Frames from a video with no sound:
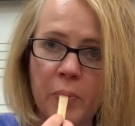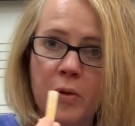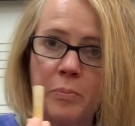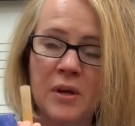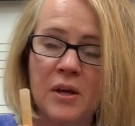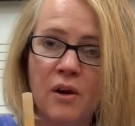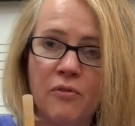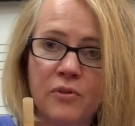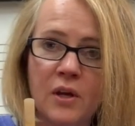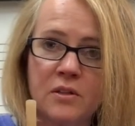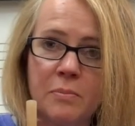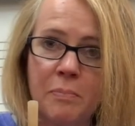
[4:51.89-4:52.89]
Be careful
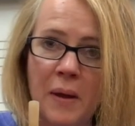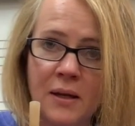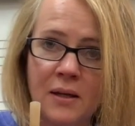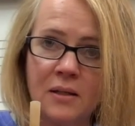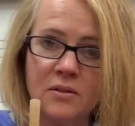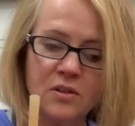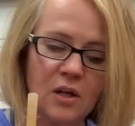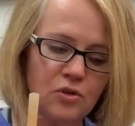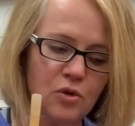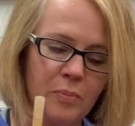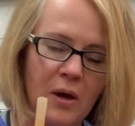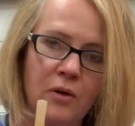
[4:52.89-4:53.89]
not to bend it inside
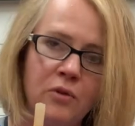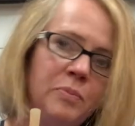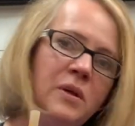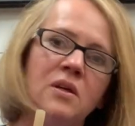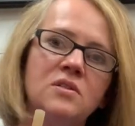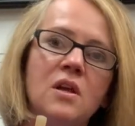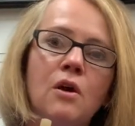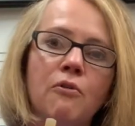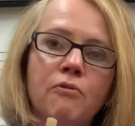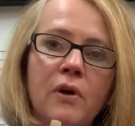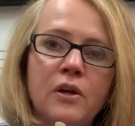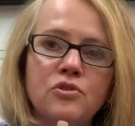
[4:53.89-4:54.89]
your mouth because they are
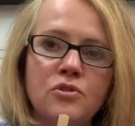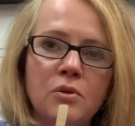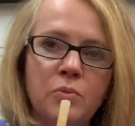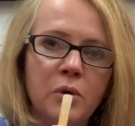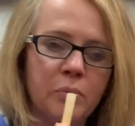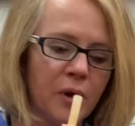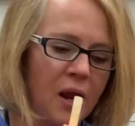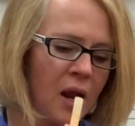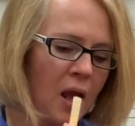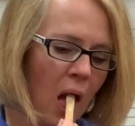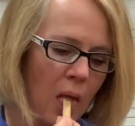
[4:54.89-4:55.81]
fragile and will break.